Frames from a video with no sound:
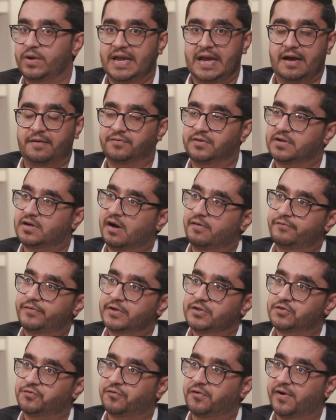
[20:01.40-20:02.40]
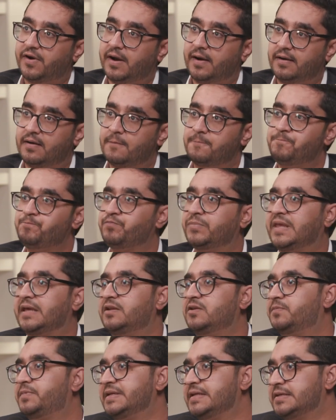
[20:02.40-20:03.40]
we have the coverage for it.
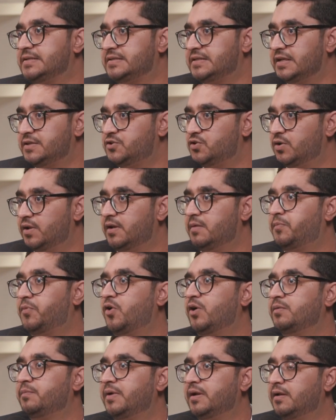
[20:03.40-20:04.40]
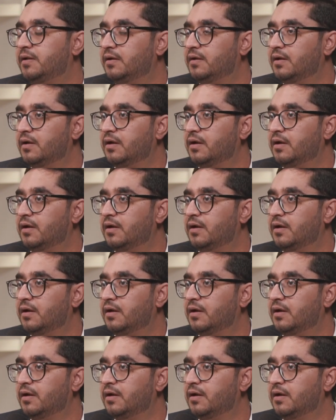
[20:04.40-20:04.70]
Can you please schedule an appointment?